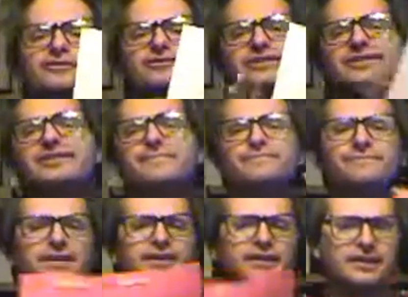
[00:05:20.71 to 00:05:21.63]
Really?
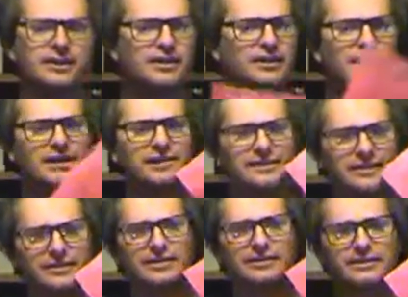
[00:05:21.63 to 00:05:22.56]
I
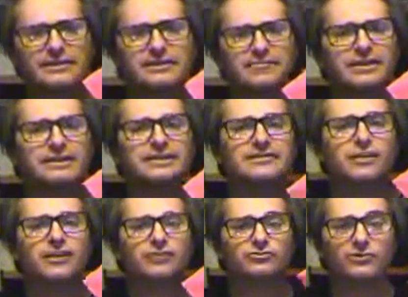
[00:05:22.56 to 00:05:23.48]
think they need to make these
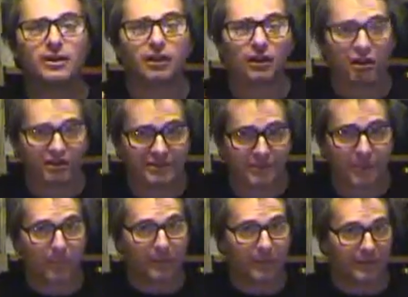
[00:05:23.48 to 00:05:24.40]
manuals a lot
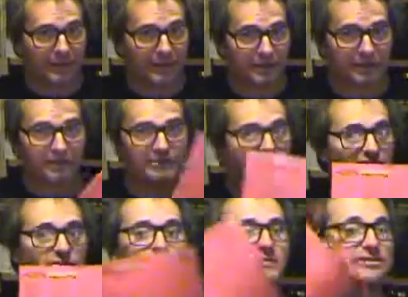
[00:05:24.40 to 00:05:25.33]
bigger, because
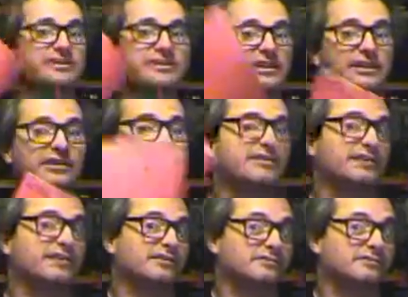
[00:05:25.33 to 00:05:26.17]
I couldn't see any of them.